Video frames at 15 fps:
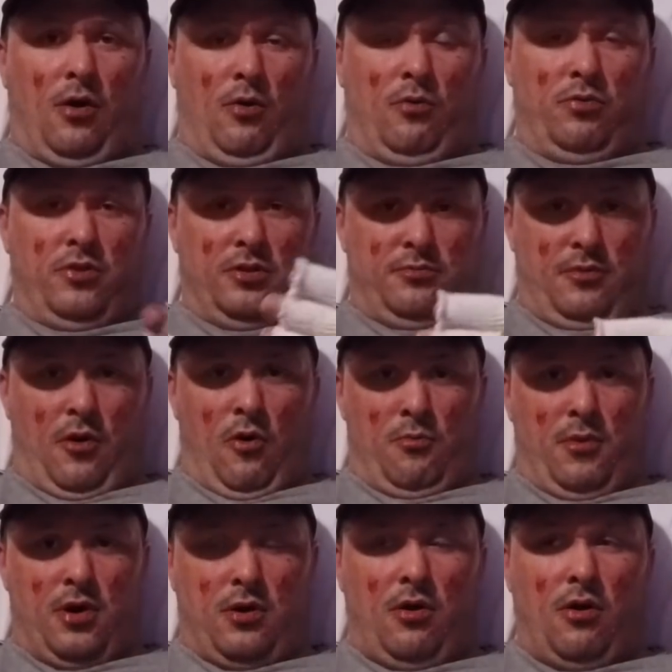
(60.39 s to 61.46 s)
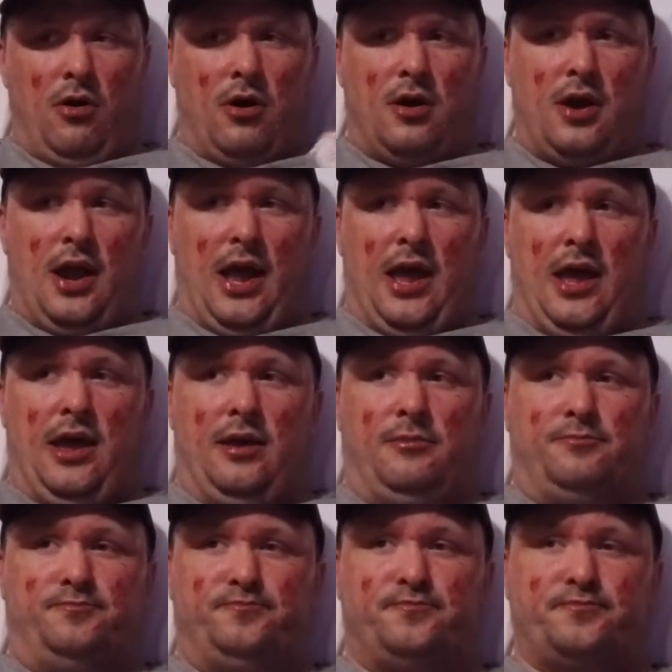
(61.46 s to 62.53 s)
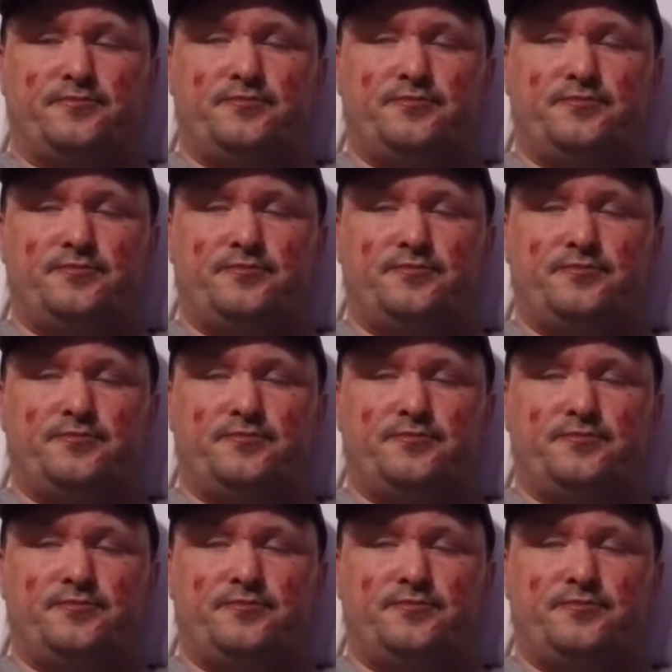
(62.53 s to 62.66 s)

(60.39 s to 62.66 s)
on my car. And